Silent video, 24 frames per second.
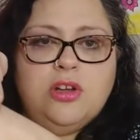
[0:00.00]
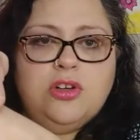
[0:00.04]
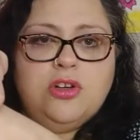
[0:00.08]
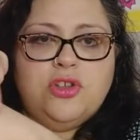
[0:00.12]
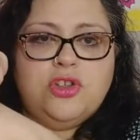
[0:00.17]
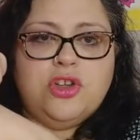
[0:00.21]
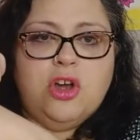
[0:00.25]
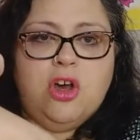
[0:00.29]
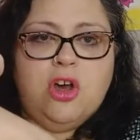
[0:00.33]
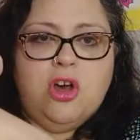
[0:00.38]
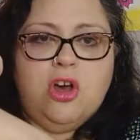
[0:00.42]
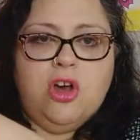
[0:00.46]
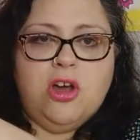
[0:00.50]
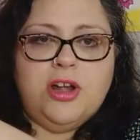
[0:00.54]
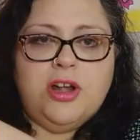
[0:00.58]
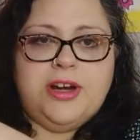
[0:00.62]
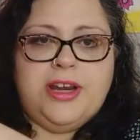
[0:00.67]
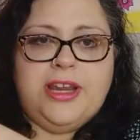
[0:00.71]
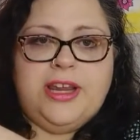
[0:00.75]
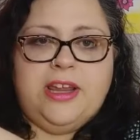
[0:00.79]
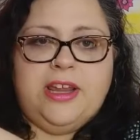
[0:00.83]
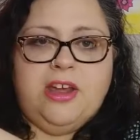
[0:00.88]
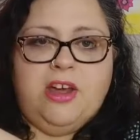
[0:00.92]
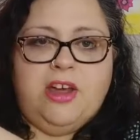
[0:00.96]

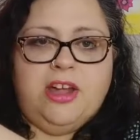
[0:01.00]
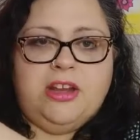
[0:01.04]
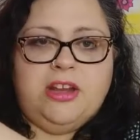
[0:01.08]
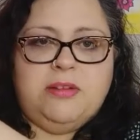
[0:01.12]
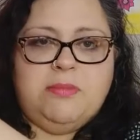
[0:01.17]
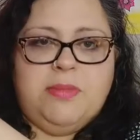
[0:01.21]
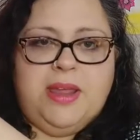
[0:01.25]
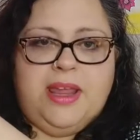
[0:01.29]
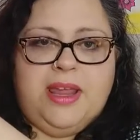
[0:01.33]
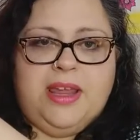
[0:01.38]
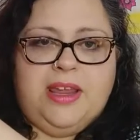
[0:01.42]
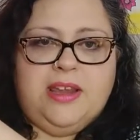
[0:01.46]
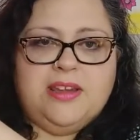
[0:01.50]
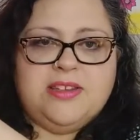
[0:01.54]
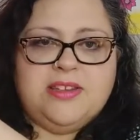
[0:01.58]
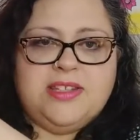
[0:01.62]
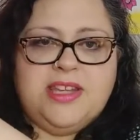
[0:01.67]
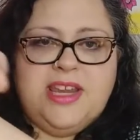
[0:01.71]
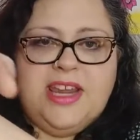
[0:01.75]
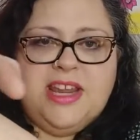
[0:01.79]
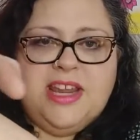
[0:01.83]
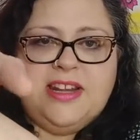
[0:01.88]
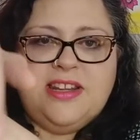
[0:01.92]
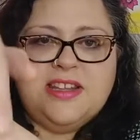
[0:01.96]
tawny on me.
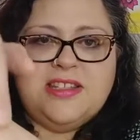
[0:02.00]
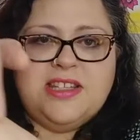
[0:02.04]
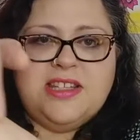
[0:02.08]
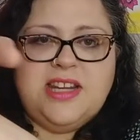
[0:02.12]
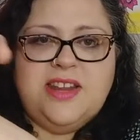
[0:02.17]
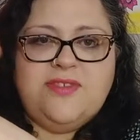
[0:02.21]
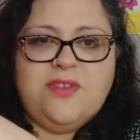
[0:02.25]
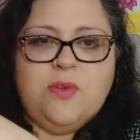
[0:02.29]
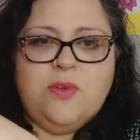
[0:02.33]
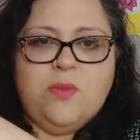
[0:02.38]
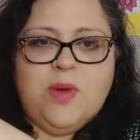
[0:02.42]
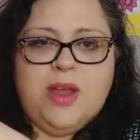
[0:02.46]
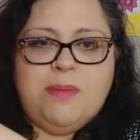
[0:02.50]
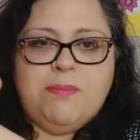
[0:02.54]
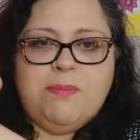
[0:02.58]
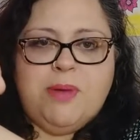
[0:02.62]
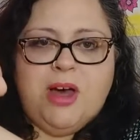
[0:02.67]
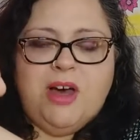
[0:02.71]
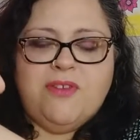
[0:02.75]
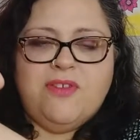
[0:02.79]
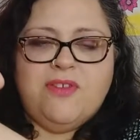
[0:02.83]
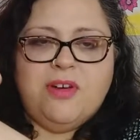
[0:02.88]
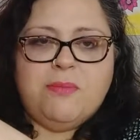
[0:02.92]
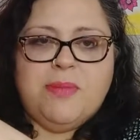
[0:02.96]
See, it doesn't even wipe
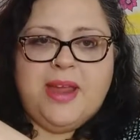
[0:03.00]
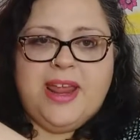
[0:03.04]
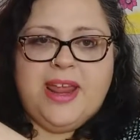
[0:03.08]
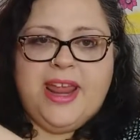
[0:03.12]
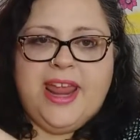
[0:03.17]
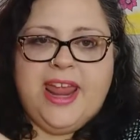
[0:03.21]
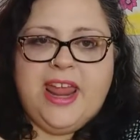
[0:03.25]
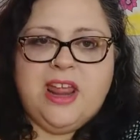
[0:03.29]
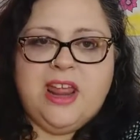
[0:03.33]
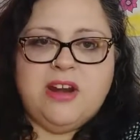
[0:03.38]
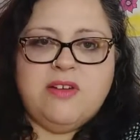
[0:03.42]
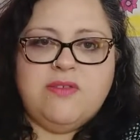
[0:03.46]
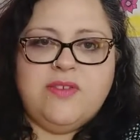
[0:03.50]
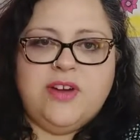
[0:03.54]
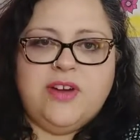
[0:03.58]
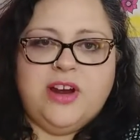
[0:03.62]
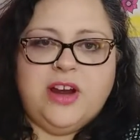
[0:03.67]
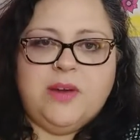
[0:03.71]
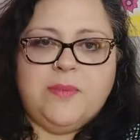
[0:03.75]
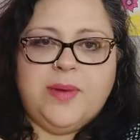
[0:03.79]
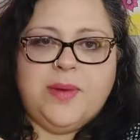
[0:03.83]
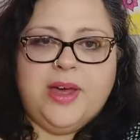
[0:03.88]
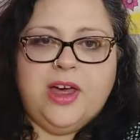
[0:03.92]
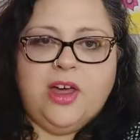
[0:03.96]
off on my hand
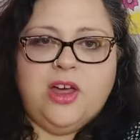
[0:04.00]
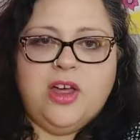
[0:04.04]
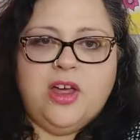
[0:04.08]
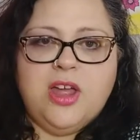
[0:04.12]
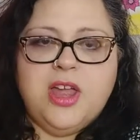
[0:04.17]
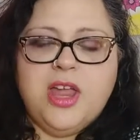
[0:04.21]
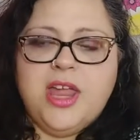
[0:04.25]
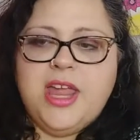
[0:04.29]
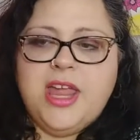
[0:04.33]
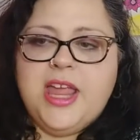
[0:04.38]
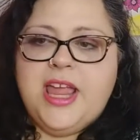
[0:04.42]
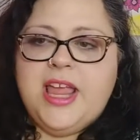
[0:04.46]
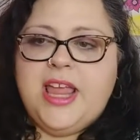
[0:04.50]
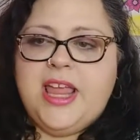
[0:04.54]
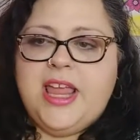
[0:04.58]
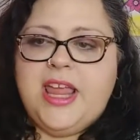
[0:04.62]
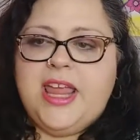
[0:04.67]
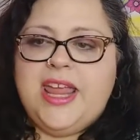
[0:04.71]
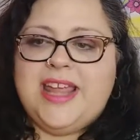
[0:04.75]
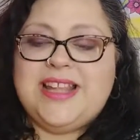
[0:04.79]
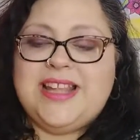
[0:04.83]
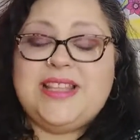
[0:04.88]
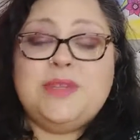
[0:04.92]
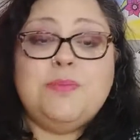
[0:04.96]
very well.
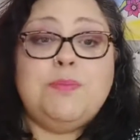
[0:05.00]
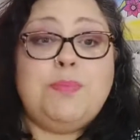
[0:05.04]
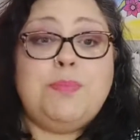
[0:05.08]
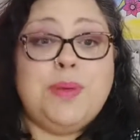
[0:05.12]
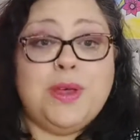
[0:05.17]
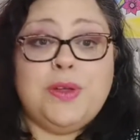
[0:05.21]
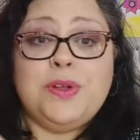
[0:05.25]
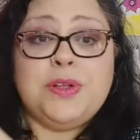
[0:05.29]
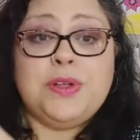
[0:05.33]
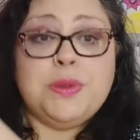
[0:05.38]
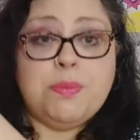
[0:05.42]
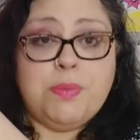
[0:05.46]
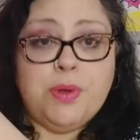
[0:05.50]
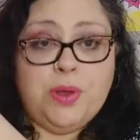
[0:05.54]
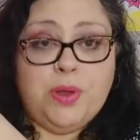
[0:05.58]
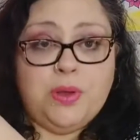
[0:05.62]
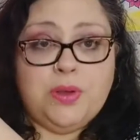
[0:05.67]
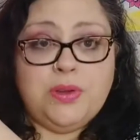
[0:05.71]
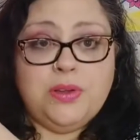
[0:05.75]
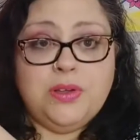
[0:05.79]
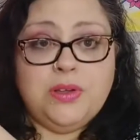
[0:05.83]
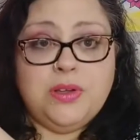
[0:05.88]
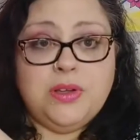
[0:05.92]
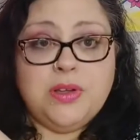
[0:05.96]
It's
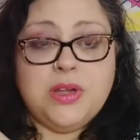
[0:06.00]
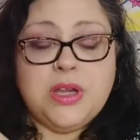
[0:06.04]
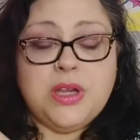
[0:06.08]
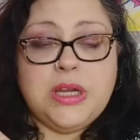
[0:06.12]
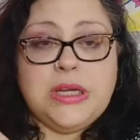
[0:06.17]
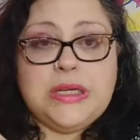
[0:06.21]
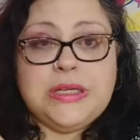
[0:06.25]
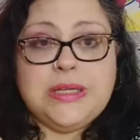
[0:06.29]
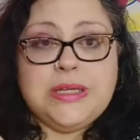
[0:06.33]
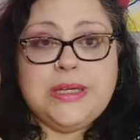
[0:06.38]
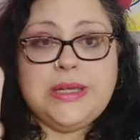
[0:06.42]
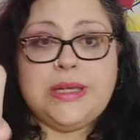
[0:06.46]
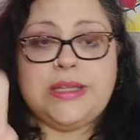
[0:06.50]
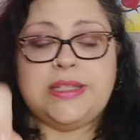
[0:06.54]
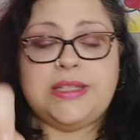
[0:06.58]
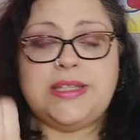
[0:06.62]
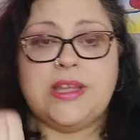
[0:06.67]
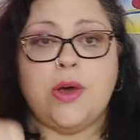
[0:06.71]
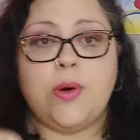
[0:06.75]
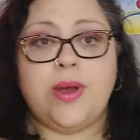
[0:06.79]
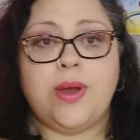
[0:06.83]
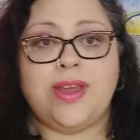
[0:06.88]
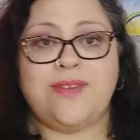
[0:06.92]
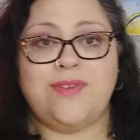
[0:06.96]
buildable.
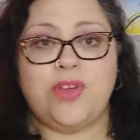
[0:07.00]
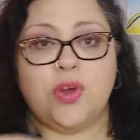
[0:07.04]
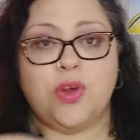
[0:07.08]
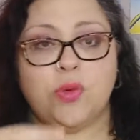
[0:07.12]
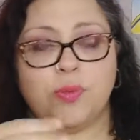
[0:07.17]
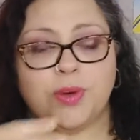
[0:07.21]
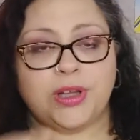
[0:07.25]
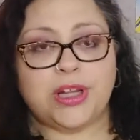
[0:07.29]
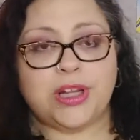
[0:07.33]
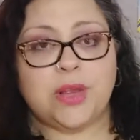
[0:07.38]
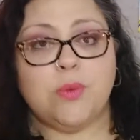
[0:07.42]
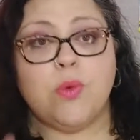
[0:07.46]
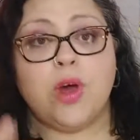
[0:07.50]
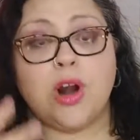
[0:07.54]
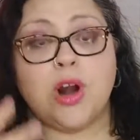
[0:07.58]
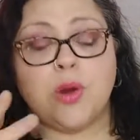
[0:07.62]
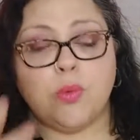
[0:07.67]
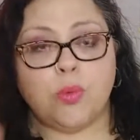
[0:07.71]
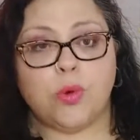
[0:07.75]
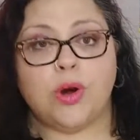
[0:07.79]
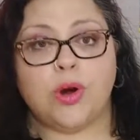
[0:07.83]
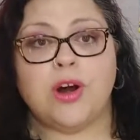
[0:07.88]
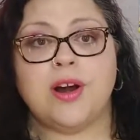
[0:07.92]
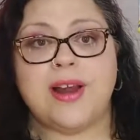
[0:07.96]
So if you really want
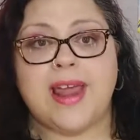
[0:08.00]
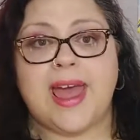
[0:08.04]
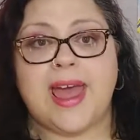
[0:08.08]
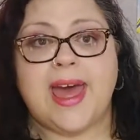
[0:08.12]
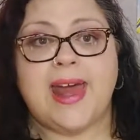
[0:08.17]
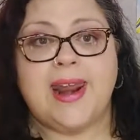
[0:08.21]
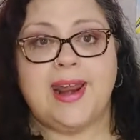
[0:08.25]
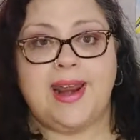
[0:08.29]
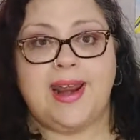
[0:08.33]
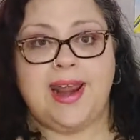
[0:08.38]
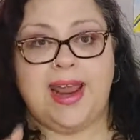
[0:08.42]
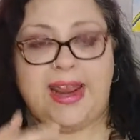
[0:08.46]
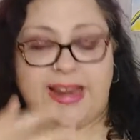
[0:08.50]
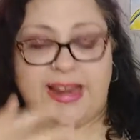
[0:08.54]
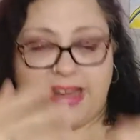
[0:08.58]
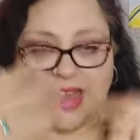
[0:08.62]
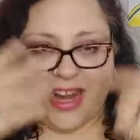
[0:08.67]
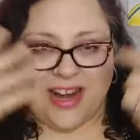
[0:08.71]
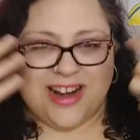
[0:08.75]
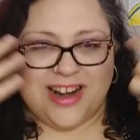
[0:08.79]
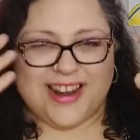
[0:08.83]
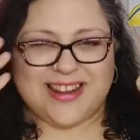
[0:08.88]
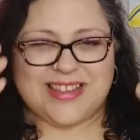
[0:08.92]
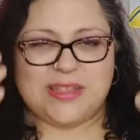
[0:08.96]
to work at it and
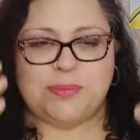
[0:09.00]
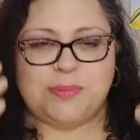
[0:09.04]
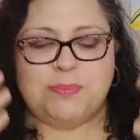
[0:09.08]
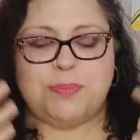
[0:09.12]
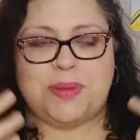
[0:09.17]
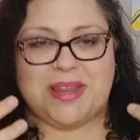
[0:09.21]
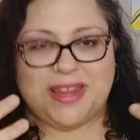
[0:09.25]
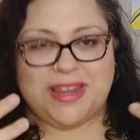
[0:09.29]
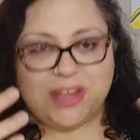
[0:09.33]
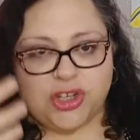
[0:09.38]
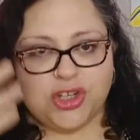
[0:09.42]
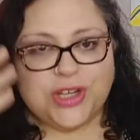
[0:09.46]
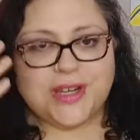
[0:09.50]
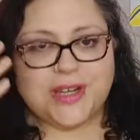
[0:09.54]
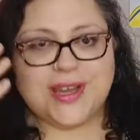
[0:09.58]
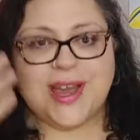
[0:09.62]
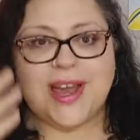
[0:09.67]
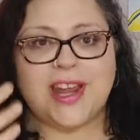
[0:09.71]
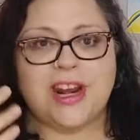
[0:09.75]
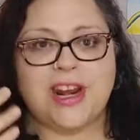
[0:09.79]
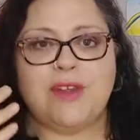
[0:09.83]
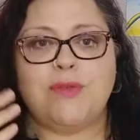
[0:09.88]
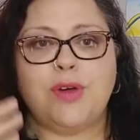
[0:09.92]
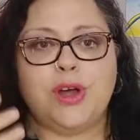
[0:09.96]
get a nice peachy
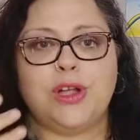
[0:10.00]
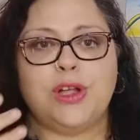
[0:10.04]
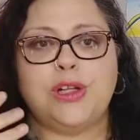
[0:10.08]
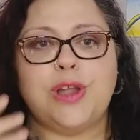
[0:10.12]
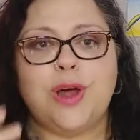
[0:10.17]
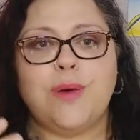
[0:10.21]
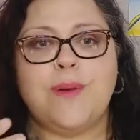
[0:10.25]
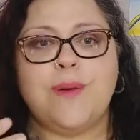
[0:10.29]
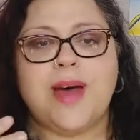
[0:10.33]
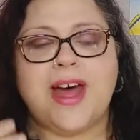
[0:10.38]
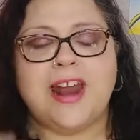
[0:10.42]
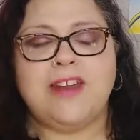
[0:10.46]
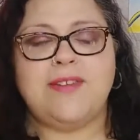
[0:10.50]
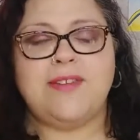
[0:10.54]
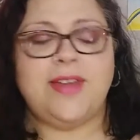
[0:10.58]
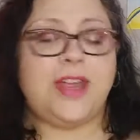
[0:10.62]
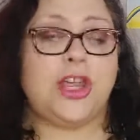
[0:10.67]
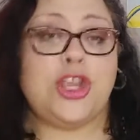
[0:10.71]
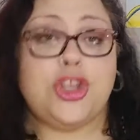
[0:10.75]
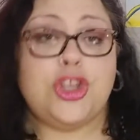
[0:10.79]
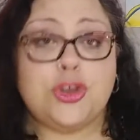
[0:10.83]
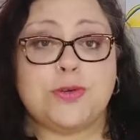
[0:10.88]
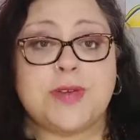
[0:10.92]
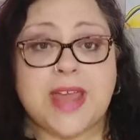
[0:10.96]
kind of a glow out of
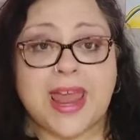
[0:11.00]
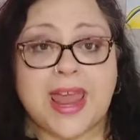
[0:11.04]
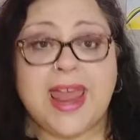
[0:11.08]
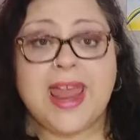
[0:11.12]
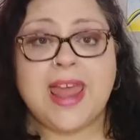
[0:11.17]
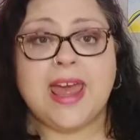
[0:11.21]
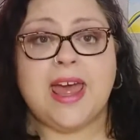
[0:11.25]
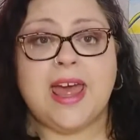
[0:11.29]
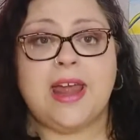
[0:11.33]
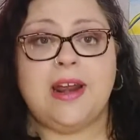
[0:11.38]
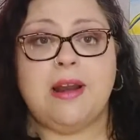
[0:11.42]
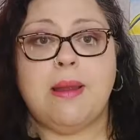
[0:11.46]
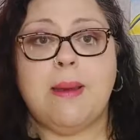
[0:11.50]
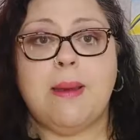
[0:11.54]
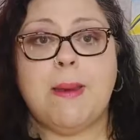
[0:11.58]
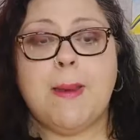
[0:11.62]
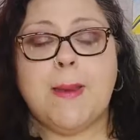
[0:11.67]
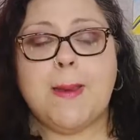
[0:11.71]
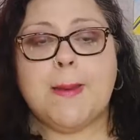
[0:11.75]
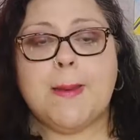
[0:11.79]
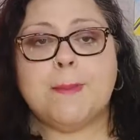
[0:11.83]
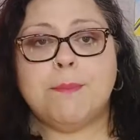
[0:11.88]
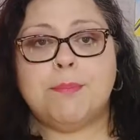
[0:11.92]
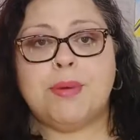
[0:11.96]
it, you can.
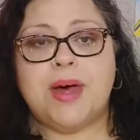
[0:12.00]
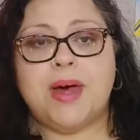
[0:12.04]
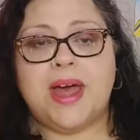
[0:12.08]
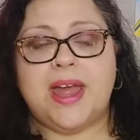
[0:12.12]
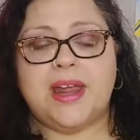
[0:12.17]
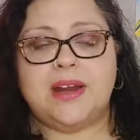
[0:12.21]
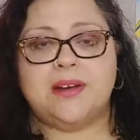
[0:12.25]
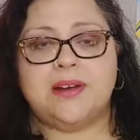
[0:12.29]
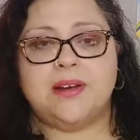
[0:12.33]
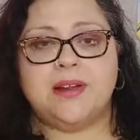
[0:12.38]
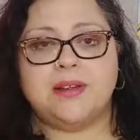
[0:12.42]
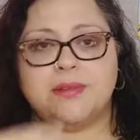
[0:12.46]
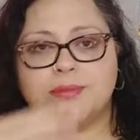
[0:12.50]
But,